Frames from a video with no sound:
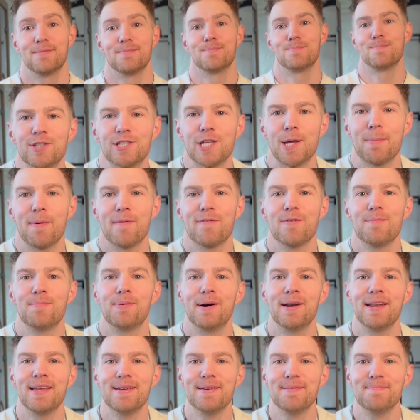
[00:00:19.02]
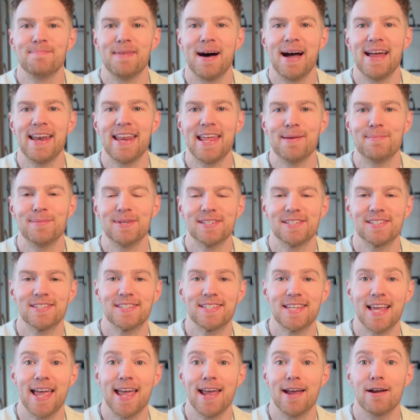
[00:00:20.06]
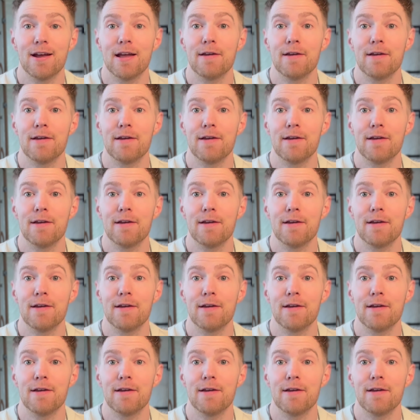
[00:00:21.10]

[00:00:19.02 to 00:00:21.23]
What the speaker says: What's up, everybody? My name is Sayer.